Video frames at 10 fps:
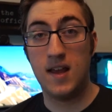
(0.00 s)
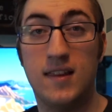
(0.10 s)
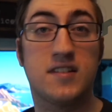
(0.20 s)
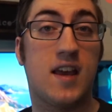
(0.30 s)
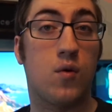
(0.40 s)

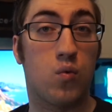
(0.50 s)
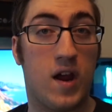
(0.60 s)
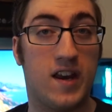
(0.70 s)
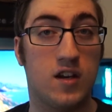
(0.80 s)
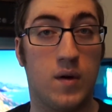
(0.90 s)
Let's get
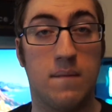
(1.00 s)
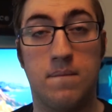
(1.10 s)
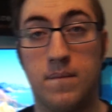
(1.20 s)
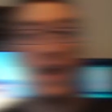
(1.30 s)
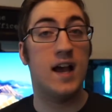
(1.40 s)
right into it.
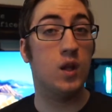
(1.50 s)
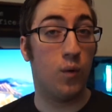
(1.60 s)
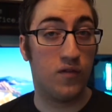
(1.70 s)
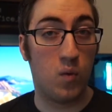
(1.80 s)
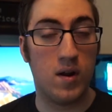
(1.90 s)
Hello
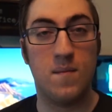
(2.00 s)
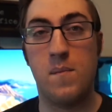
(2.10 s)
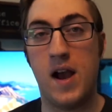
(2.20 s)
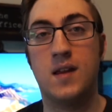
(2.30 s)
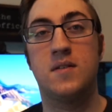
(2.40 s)
everyone,
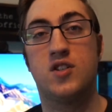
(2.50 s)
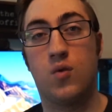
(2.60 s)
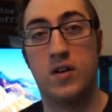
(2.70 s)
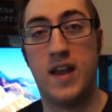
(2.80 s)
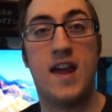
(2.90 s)
my name is
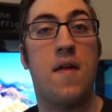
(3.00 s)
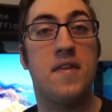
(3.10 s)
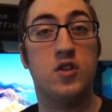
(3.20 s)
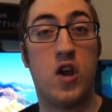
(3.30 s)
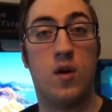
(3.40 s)
Jordan, and on
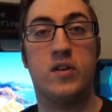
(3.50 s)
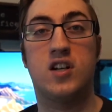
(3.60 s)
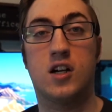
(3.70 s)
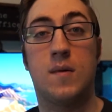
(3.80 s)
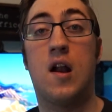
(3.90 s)
this channel we
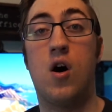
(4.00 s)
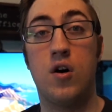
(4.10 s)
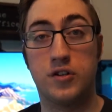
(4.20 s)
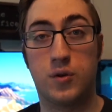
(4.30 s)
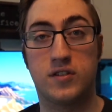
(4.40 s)
talk about
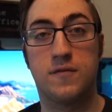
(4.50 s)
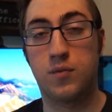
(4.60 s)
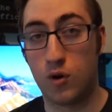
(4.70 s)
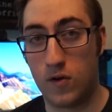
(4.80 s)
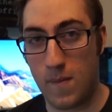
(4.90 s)
all sorts of
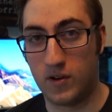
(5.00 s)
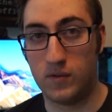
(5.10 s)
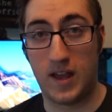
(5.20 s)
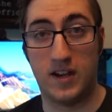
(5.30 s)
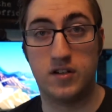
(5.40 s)
programming
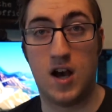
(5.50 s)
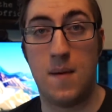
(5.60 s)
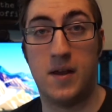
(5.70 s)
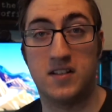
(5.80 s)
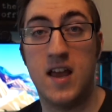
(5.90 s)
related
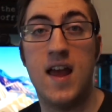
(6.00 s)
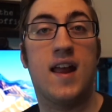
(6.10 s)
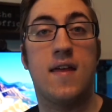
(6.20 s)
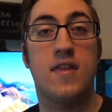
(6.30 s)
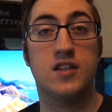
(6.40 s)
topics.
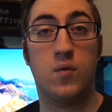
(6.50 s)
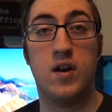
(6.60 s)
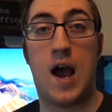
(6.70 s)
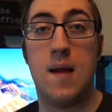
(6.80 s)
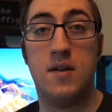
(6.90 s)
In this one,
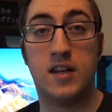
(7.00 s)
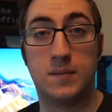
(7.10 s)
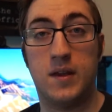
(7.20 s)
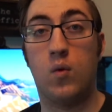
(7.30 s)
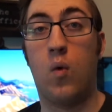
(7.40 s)
I'm going to
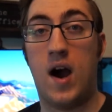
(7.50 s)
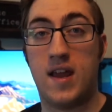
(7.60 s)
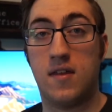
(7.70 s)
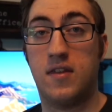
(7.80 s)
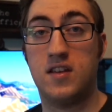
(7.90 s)
explain
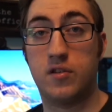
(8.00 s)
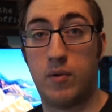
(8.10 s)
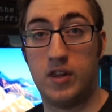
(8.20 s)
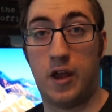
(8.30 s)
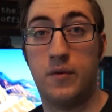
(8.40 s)
why these three
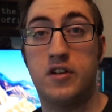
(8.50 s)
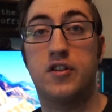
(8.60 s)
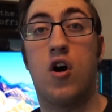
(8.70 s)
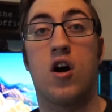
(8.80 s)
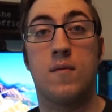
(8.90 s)
languages
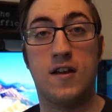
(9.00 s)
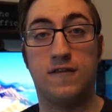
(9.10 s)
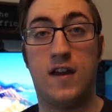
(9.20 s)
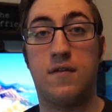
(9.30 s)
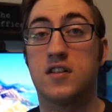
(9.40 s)
are my
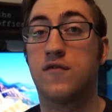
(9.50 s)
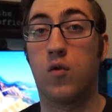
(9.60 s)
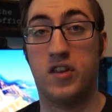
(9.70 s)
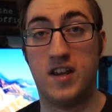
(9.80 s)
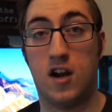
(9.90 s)
favorites for
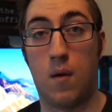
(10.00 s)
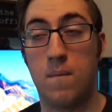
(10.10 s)
the year.